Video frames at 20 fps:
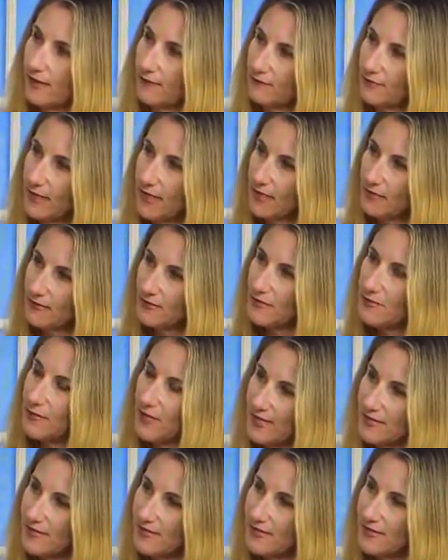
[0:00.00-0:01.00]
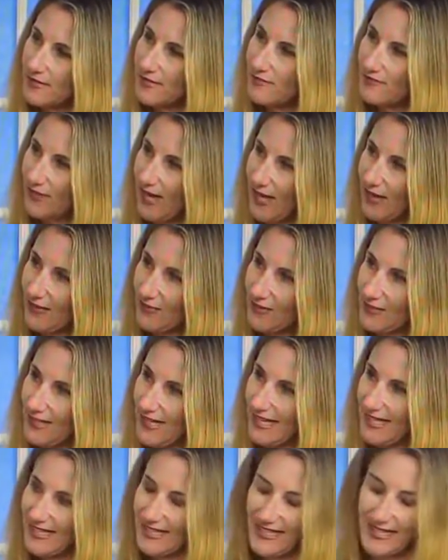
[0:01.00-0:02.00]
in spices found,
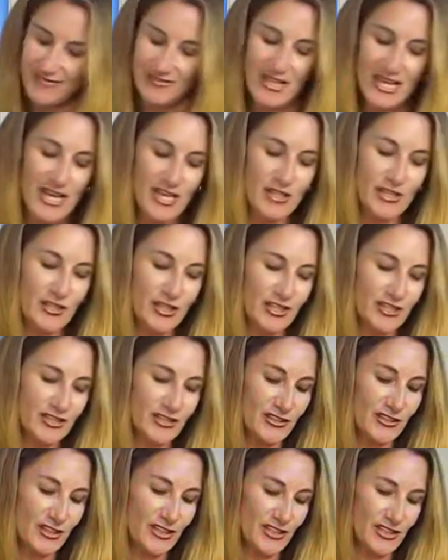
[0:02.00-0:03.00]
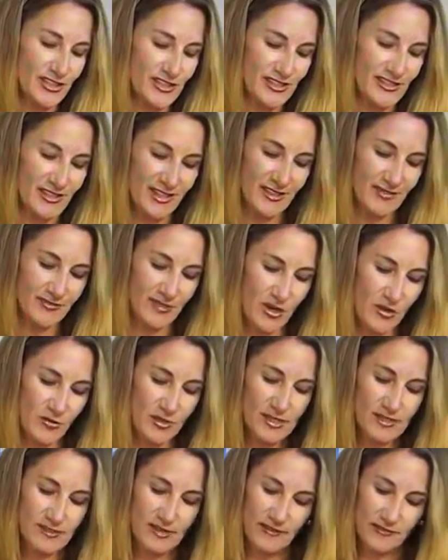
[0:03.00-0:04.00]
and you can just always
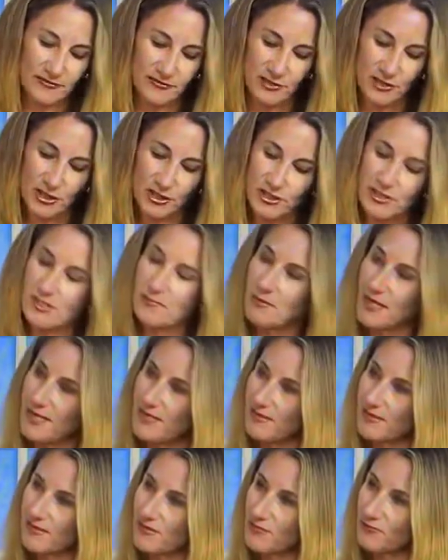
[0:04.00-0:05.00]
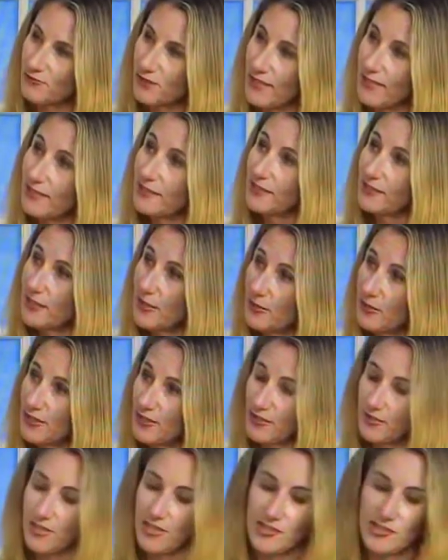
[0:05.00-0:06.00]
have good spices ready to go in
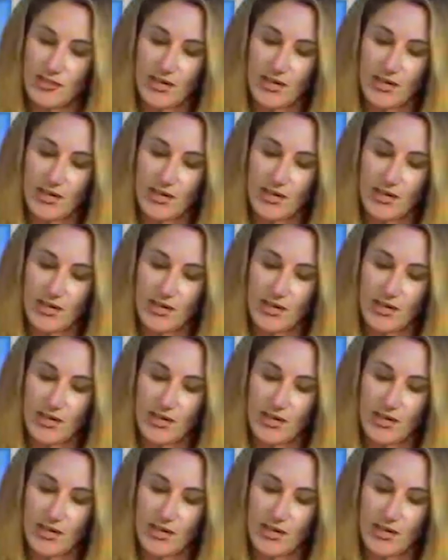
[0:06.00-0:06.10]
your kitchen.